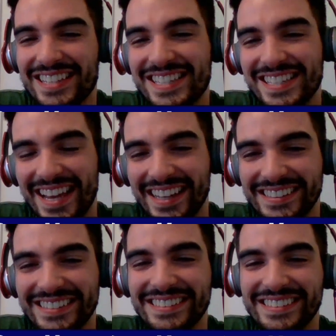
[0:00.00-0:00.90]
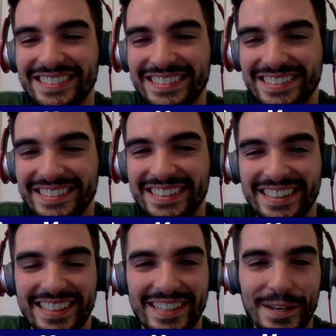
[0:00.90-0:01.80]
I get it. And plus
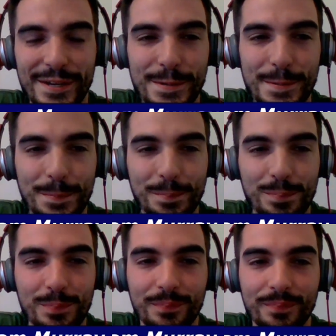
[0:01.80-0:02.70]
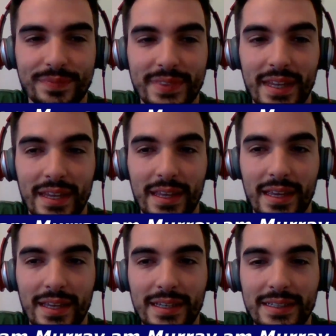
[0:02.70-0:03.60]
the Rangers just got,
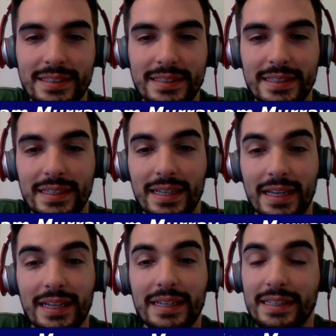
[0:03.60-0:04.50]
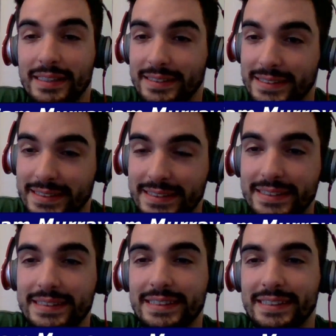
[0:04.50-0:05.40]
the top pick in the draft. So,
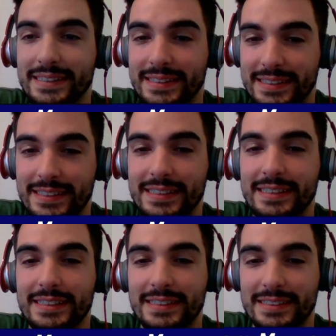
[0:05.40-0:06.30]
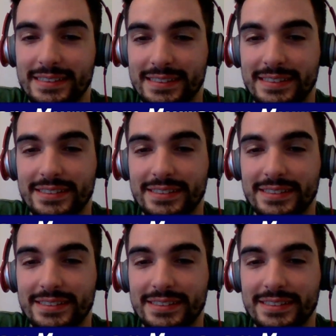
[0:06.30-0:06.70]
why even bother with the NBA?